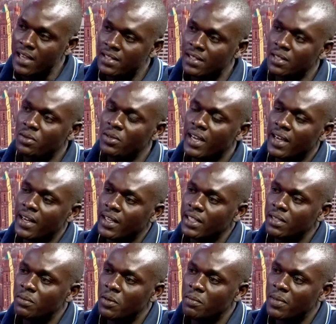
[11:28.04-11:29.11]
ICU
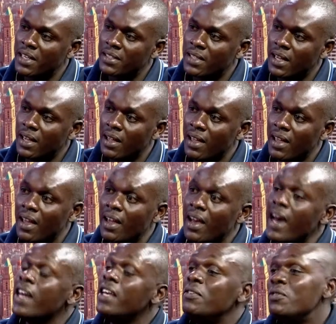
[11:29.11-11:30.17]
direct Mombasa.
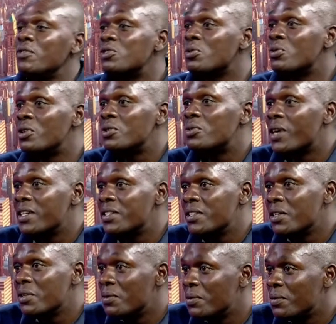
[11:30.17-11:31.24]
I refused to go to
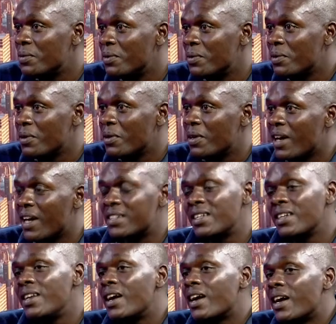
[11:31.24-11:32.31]
ICU. I
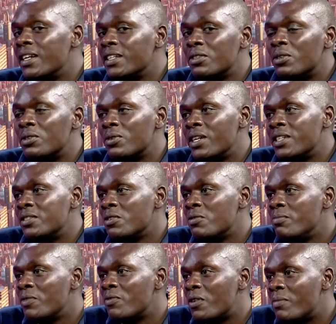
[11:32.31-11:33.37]
said I can't go to ICU
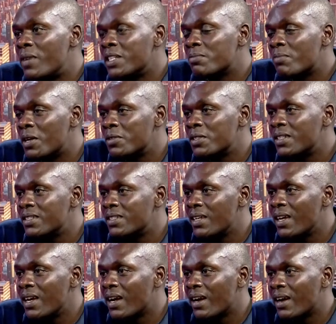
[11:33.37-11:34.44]
before my spouse is
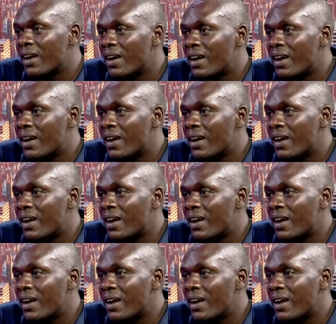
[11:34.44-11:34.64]
here.